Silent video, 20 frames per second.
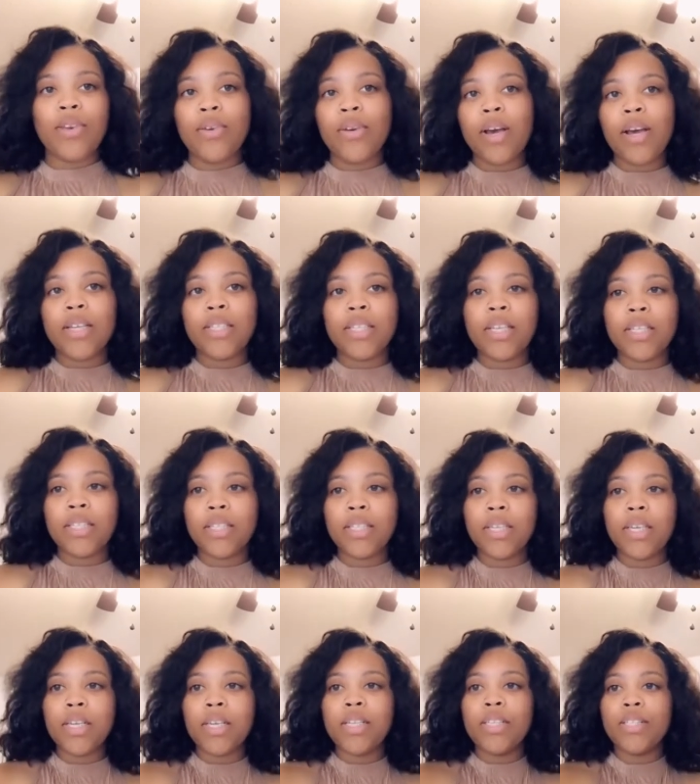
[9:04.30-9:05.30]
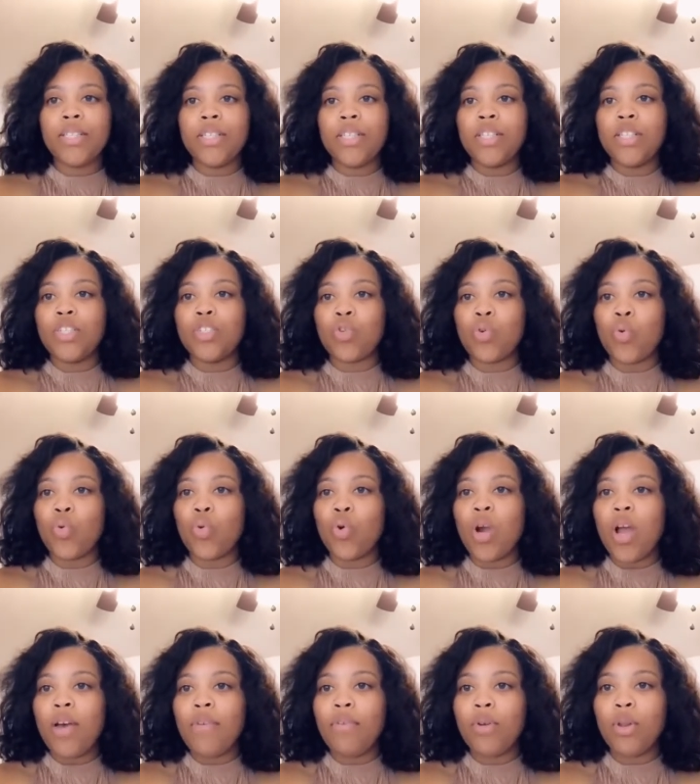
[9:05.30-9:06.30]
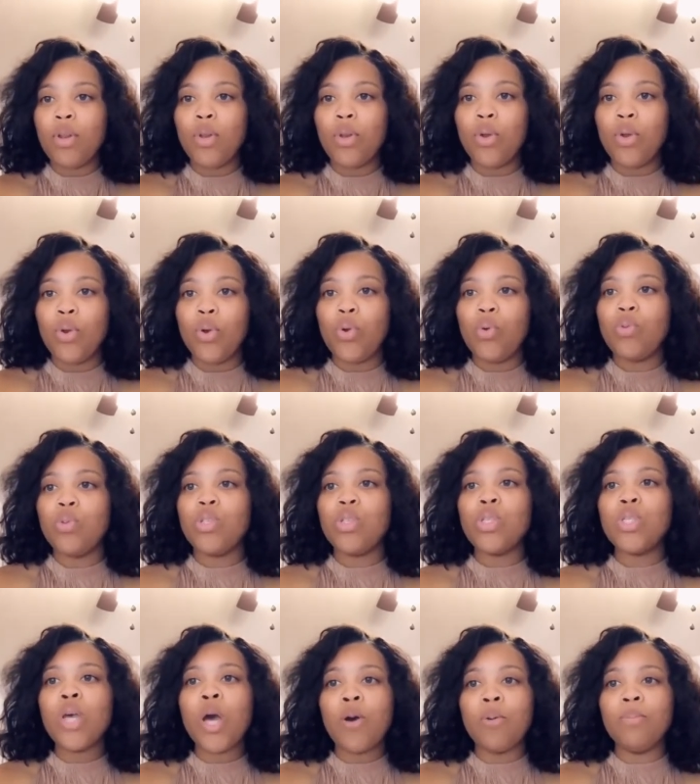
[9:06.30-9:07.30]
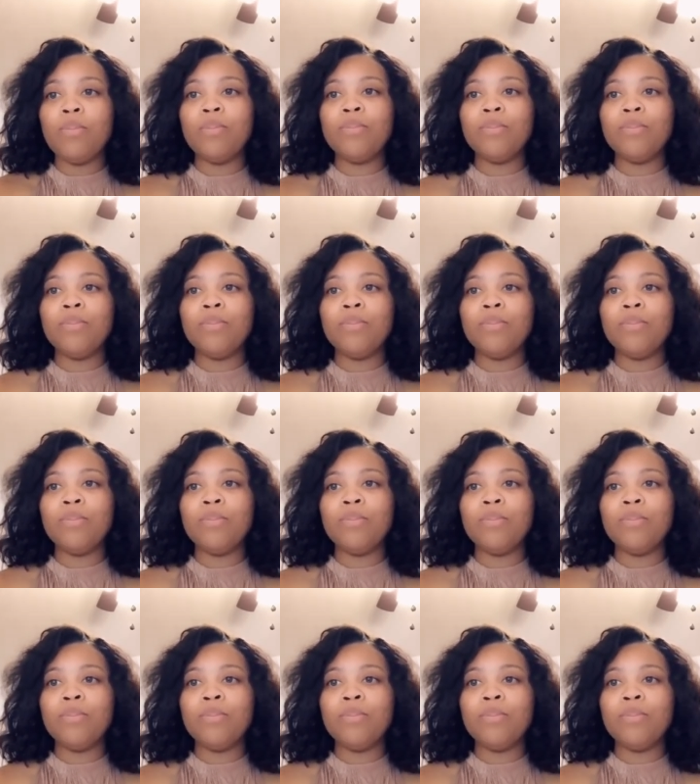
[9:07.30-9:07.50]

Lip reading: you guys, let's get into this revenue. So,